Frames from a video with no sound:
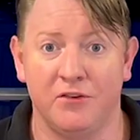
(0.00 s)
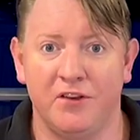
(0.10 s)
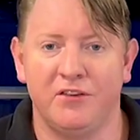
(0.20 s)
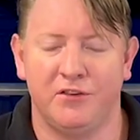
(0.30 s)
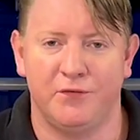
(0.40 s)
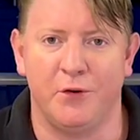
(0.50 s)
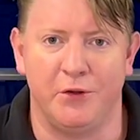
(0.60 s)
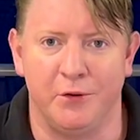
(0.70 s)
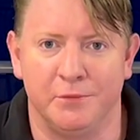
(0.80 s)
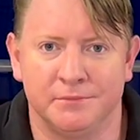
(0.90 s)
just for
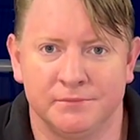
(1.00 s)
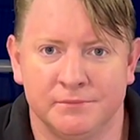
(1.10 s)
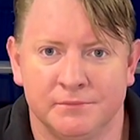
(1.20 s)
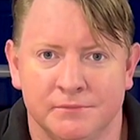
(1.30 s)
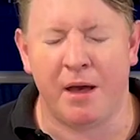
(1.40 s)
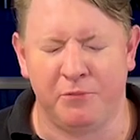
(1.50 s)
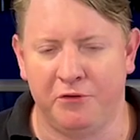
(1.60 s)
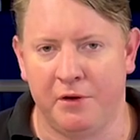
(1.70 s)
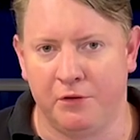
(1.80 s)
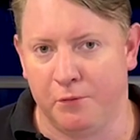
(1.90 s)
you. I'm
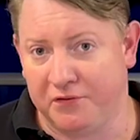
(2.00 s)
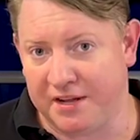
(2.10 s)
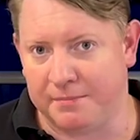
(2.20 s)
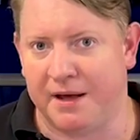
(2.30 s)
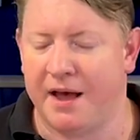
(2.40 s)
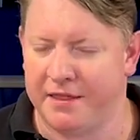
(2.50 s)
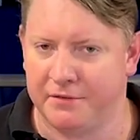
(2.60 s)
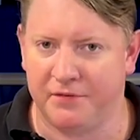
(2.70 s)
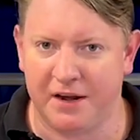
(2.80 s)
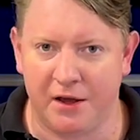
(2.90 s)
sure you've seen my other
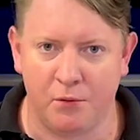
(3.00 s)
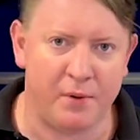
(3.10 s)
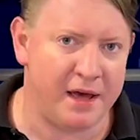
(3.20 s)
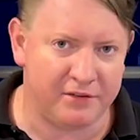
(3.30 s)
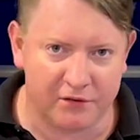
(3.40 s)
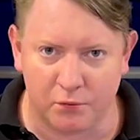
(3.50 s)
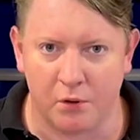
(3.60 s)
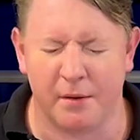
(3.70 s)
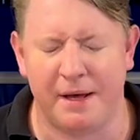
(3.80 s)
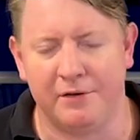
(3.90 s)
video where I just talk
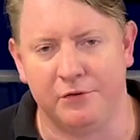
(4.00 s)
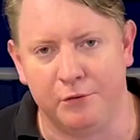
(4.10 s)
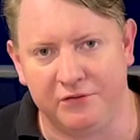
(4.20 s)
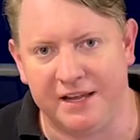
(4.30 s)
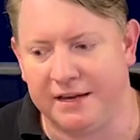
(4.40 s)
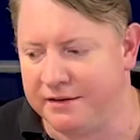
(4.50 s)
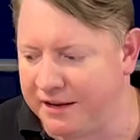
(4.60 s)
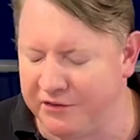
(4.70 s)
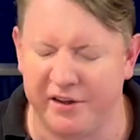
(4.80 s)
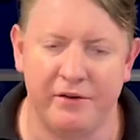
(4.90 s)
about New Zealand
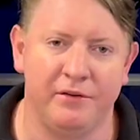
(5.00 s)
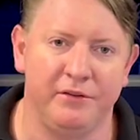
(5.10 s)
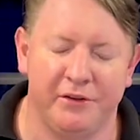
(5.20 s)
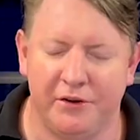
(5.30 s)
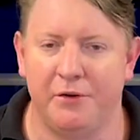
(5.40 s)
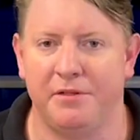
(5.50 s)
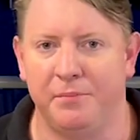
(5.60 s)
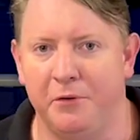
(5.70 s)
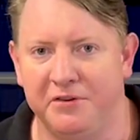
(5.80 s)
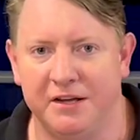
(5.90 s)
in general, you know, the
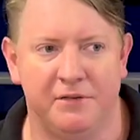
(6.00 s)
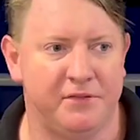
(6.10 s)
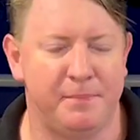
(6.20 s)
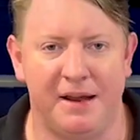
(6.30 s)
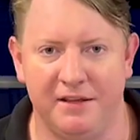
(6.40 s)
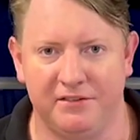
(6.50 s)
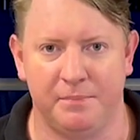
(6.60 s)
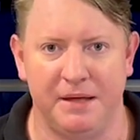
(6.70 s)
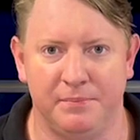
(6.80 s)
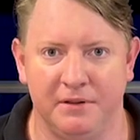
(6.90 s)
beauty of the place, the
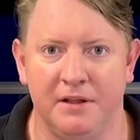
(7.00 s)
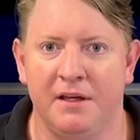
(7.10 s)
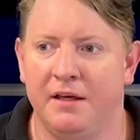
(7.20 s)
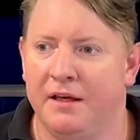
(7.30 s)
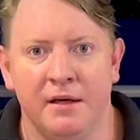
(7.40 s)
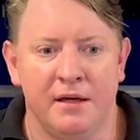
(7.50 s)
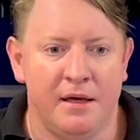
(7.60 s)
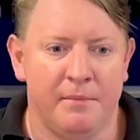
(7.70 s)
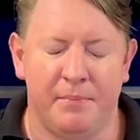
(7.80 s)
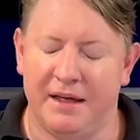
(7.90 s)
people.
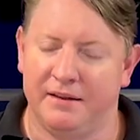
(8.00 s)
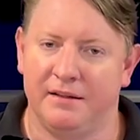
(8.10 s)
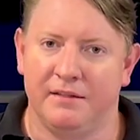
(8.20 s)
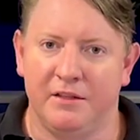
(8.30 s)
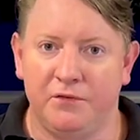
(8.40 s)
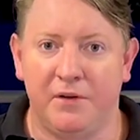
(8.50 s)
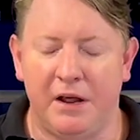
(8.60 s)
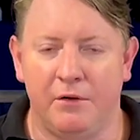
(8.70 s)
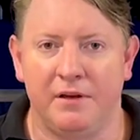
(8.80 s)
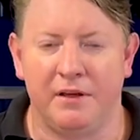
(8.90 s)
But this
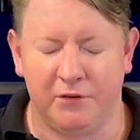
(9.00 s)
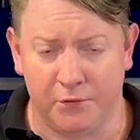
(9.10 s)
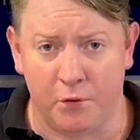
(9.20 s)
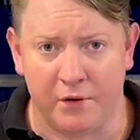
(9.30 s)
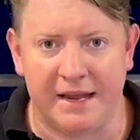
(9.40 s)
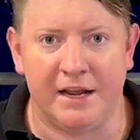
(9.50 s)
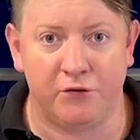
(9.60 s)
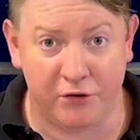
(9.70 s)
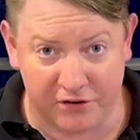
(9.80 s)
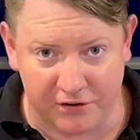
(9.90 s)
video is for
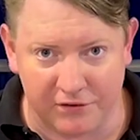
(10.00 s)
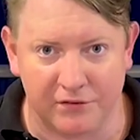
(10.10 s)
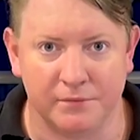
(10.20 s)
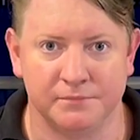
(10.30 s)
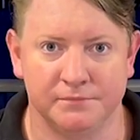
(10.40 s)
electricians.